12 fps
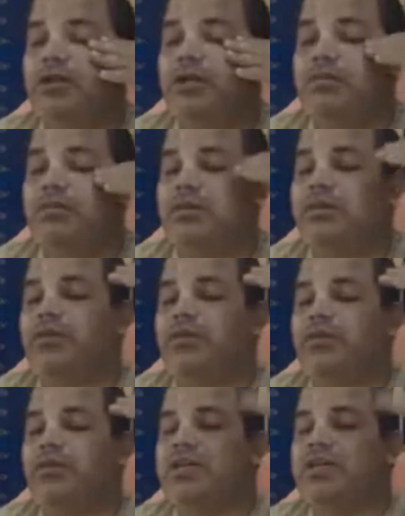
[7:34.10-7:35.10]
Yam
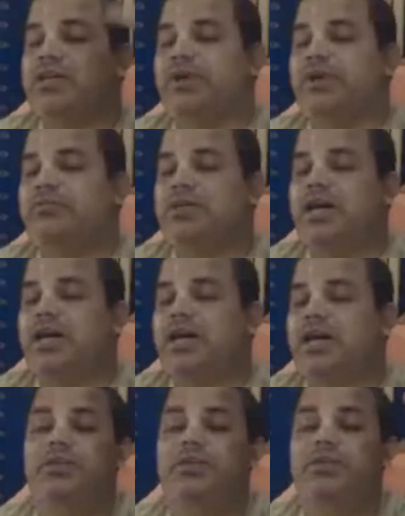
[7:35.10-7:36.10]
labdhva chaparam
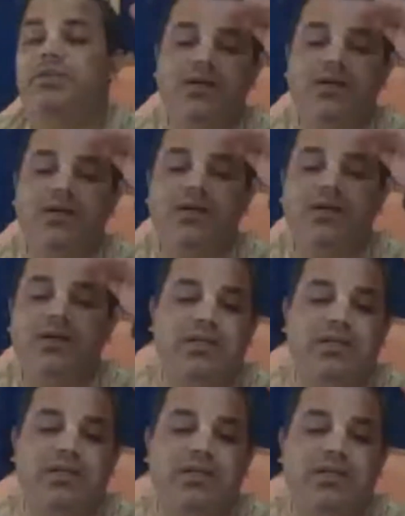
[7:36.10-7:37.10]
labham na
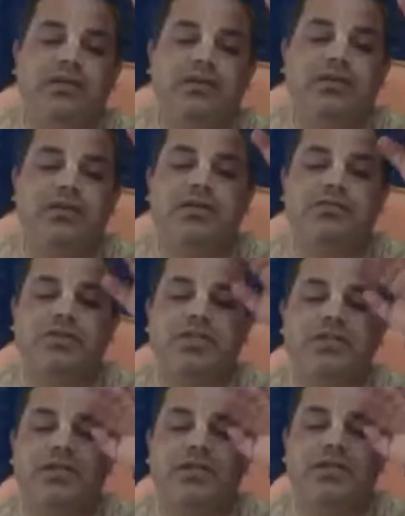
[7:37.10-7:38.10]
manyate adhikam
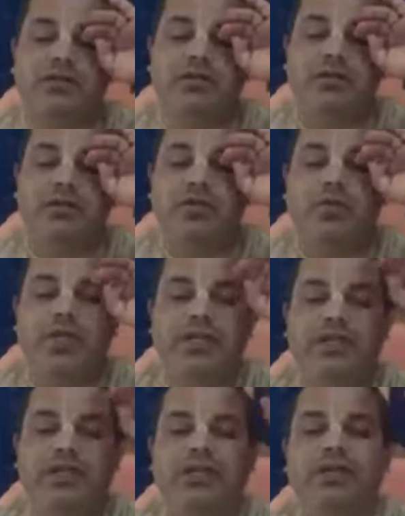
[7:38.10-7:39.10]
tatha. When
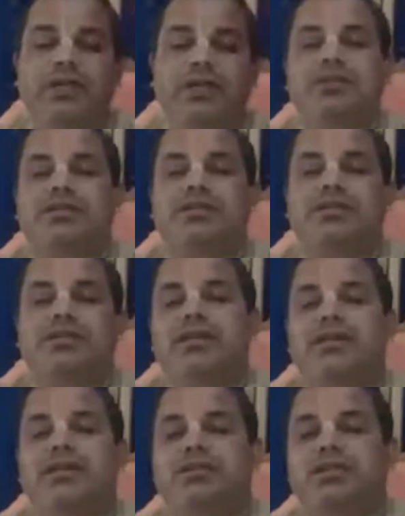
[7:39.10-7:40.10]
he gets
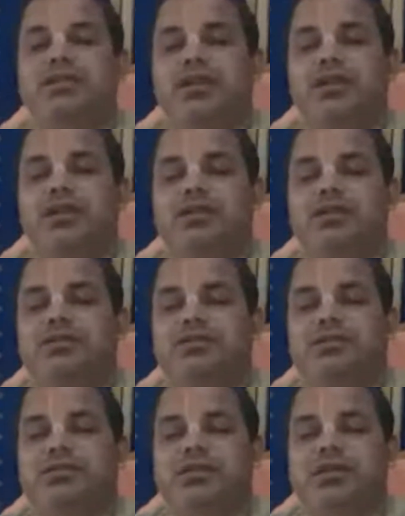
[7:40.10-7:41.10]
engaged in the Lord's
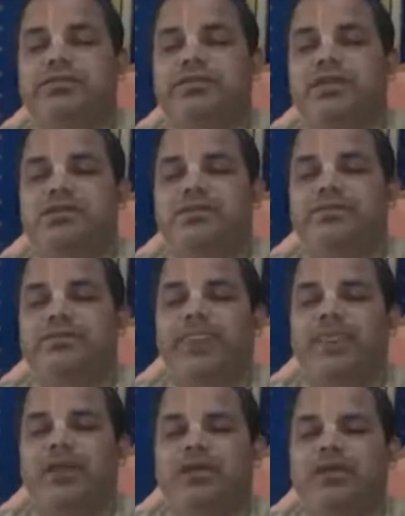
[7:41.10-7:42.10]
service,
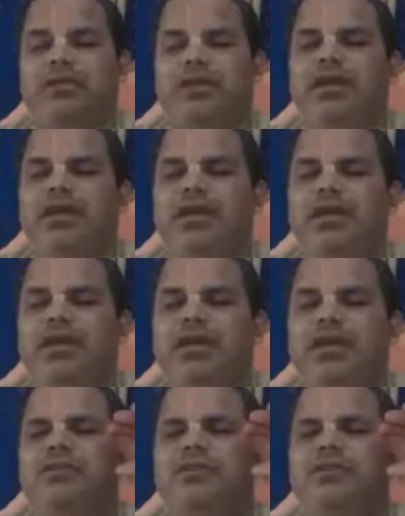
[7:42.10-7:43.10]
then
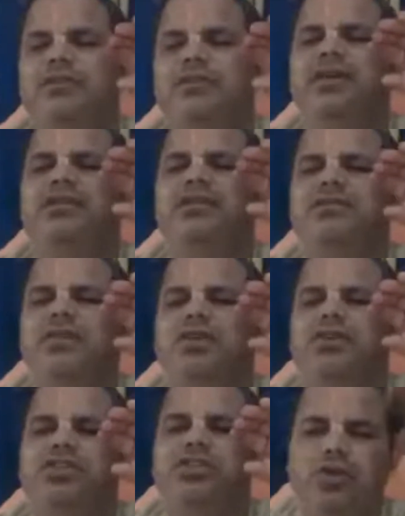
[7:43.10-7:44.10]
he feels
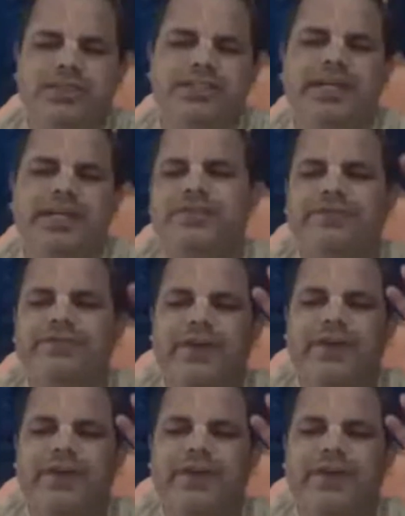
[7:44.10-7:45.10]
so
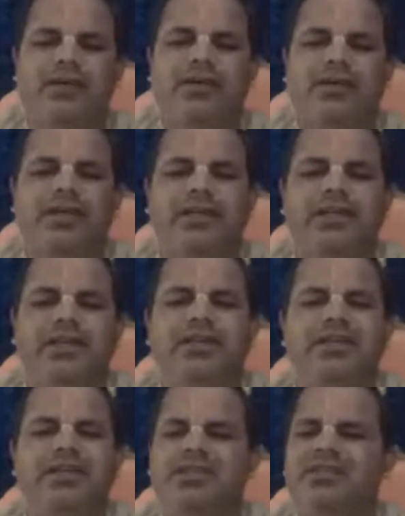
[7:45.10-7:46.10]
satisfied that he thinks
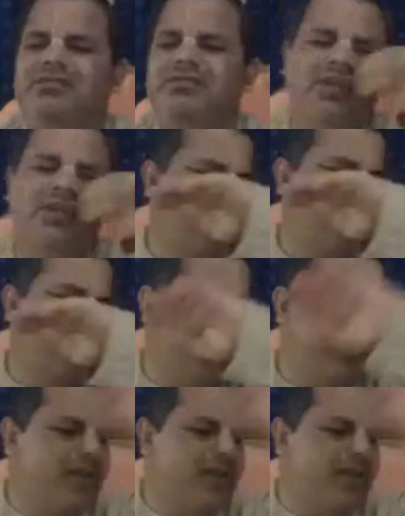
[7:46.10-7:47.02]
that nothing else